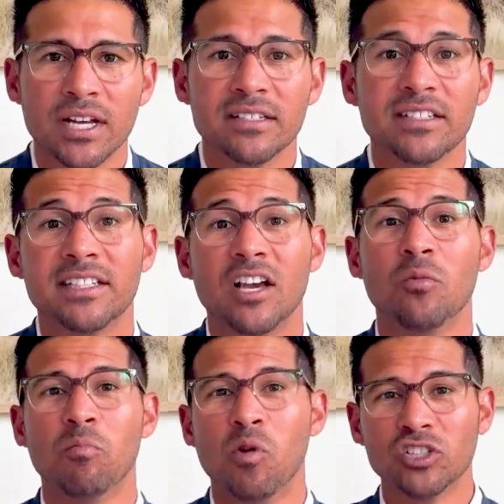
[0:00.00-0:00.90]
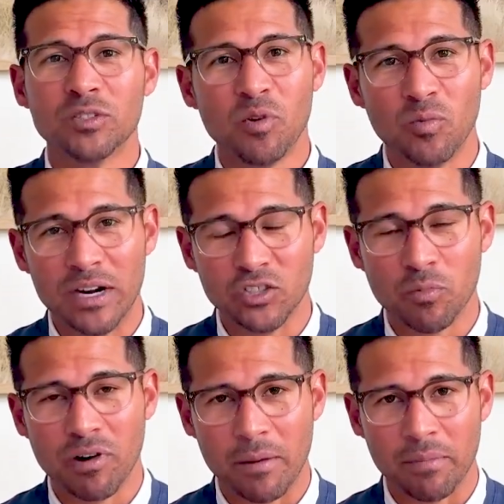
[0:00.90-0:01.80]
sell multiple rental
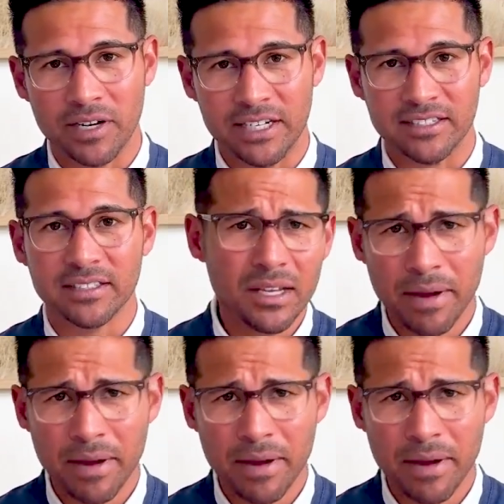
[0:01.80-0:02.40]
properties,